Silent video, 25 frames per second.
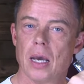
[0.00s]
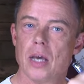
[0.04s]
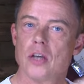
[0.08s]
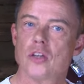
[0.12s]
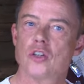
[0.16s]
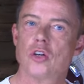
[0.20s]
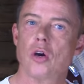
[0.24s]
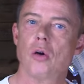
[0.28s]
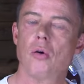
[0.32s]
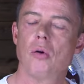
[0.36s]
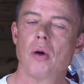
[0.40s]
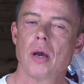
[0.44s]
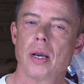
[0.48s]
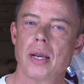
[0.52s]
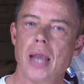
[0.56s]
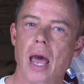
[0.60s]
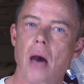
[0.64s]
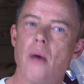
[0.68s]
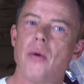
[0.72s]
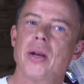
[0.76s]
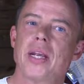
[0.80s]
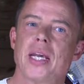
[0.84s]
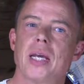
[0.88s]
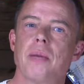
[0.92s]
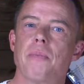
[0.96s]
So
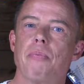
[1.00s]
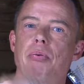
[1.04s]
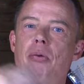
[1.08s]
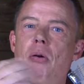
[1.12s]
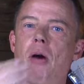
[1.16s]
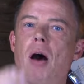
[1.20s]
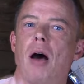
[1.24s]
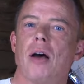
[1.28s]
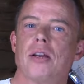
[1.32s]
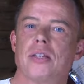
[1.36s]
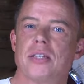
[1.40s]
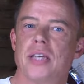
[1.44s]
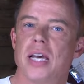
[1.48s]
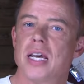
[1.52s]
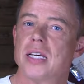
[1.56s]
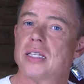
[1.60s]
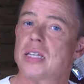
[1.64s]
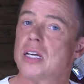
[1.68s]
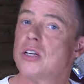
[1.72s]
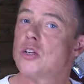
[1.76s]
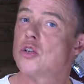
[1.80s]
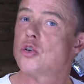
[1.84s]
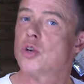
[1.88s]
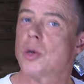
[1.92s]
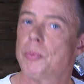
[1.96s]
now it can
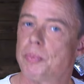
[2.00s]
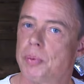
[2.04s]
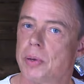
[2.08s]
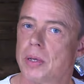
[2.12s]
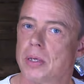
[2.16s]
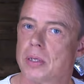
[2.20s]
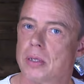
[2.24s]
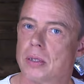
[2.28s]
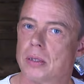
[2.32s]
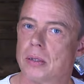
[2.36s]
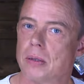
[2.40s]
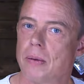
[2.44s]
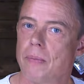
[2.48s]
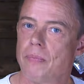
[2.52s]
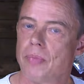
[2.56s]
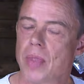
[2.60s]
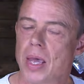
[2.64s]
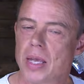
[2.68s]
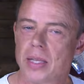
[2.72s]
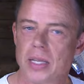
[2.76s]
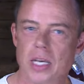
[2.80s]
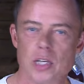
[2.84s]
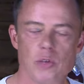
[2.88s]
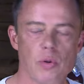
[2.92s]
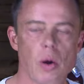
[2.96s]
process triplets.
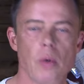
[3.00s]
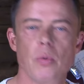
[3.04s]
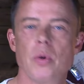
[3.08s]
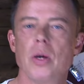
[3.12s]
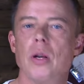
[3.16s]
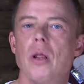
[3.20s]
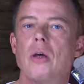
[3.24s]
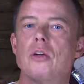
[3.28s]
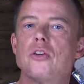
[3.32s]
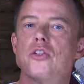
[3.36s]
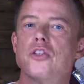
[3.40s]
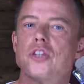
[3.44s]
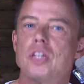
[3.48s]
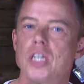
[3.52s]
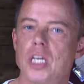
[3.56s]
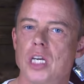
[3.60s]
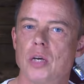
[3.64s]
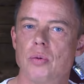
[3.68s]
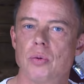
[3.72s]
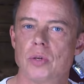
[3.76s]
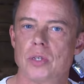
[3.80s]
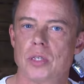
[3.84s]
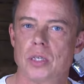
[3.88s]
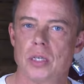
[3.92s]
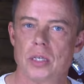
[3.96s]
That's why we learn
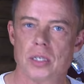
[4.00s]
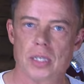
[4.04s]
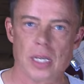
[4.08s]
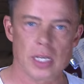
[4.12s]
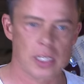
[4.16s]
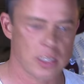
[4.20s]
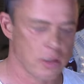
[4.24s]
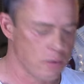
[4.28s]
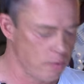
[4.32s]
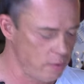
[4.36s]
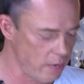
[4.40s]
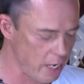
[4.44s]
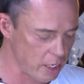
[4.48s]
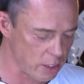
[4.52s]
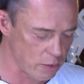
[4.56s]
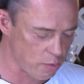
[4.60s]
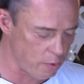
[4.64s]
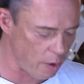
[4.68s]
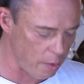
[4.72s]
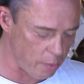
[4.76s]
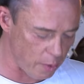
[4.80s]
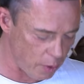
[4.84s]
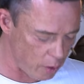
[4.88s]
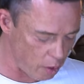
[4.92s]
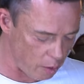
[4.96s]
sequences. That's
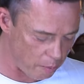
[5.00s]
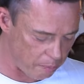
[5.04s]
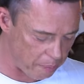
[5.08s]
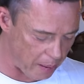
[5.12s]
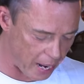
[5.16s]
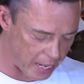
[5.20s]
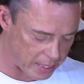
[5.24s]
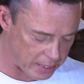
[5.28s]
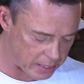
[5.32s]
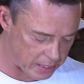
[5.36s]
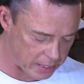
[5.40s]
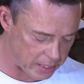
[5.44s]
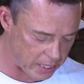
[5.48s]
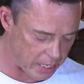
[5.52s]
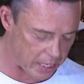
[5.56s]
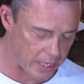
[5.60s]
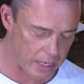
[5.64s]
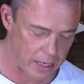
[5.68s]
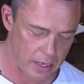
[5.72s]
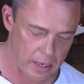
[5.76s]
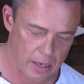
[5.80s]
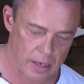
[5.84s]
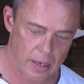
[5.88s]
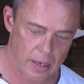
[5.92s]
why we learn patterns like,